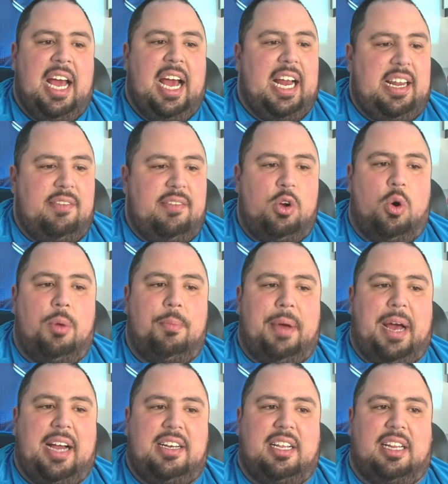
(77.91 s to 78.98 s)
And even going
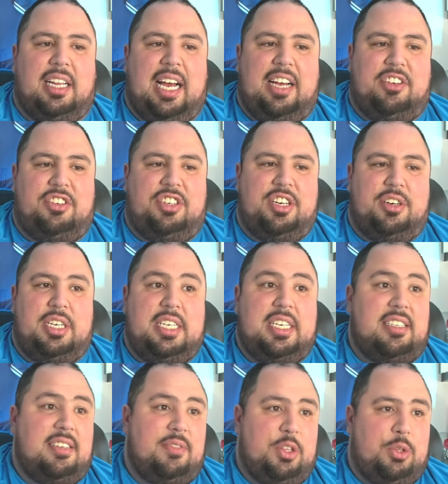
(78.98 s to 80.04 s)
back to last year, he
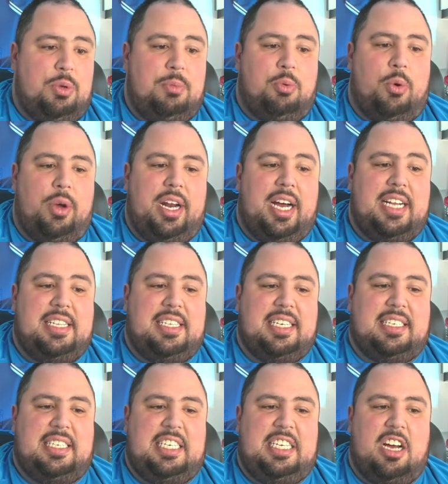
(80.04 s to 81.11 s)
does have a
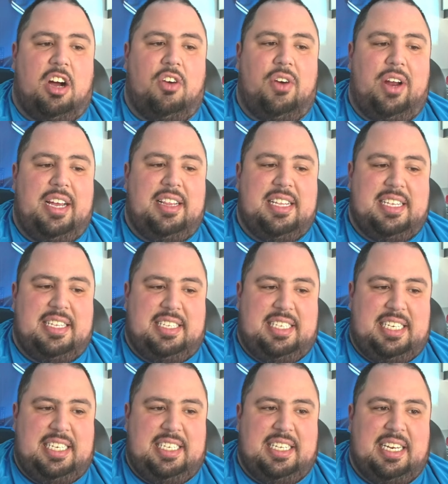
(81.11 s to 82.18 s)
3.96 ERA this
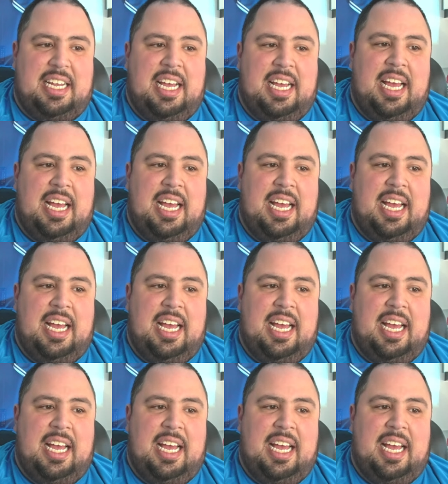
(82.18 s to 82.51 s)
season.